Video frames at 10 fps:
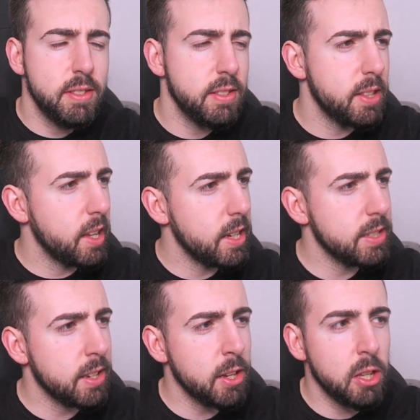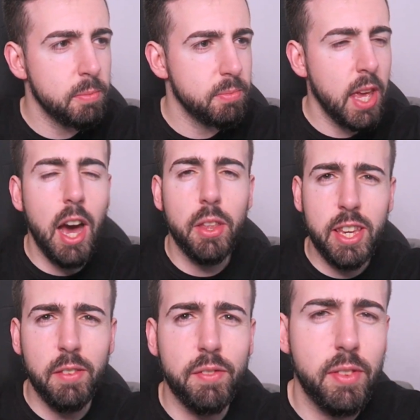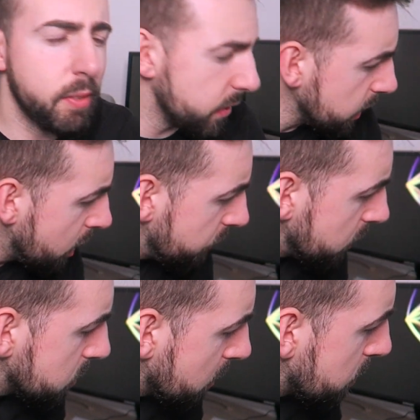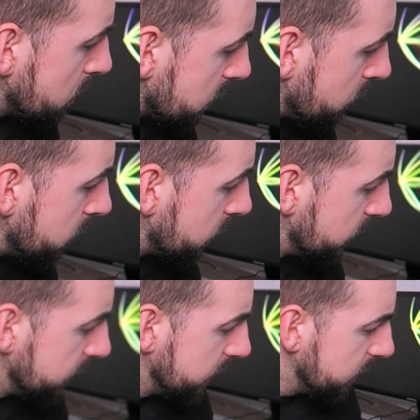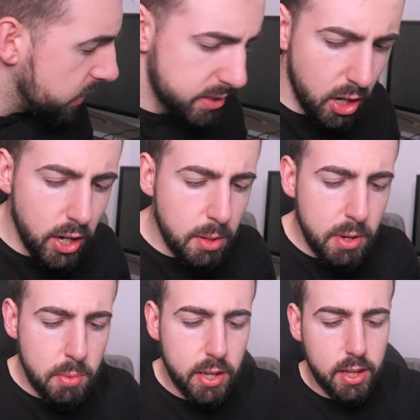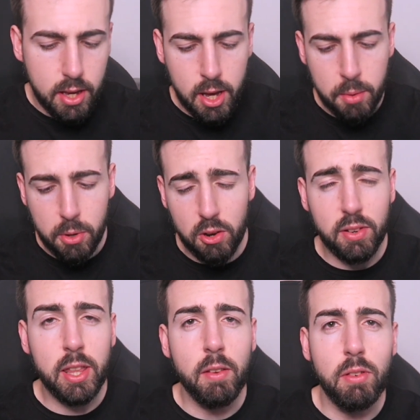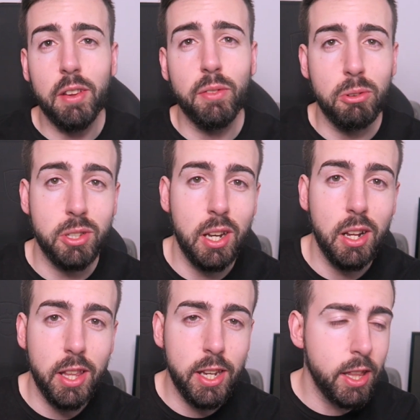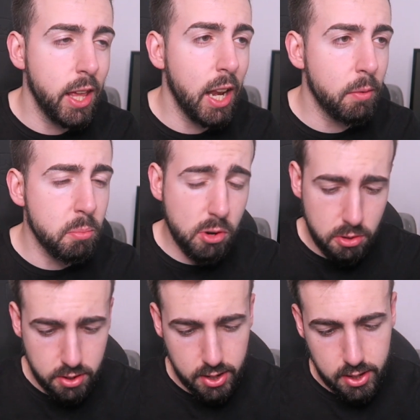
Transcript: I don't know. Yeah, I think the iPhone 12 Pro is heavier, slightly maybe. Hopefully they've reinforced it like they did the 11 Pro.